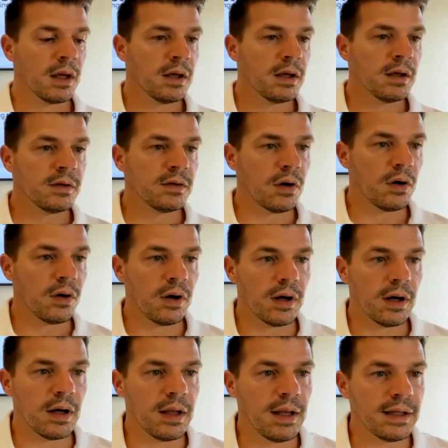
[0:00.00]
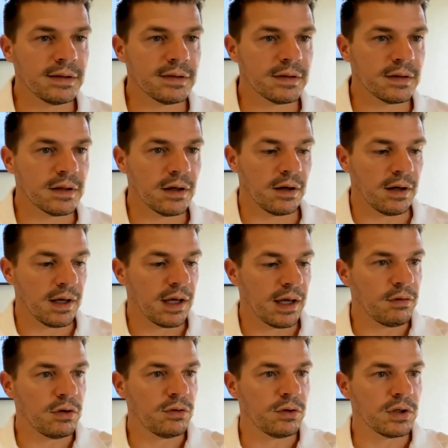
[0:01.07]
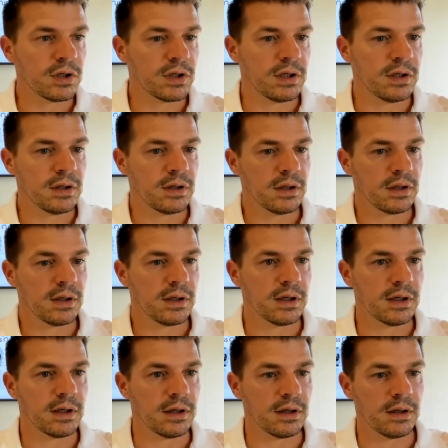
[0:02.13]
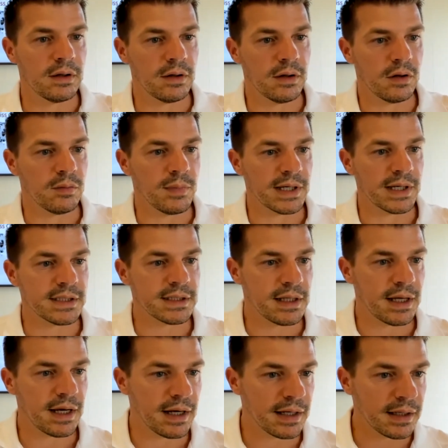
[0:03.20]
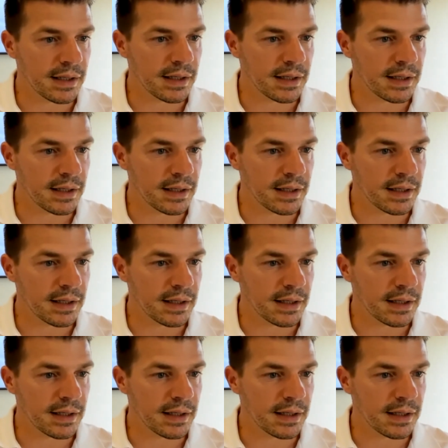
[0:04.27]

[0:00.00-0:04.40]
So let's have a look on my slide.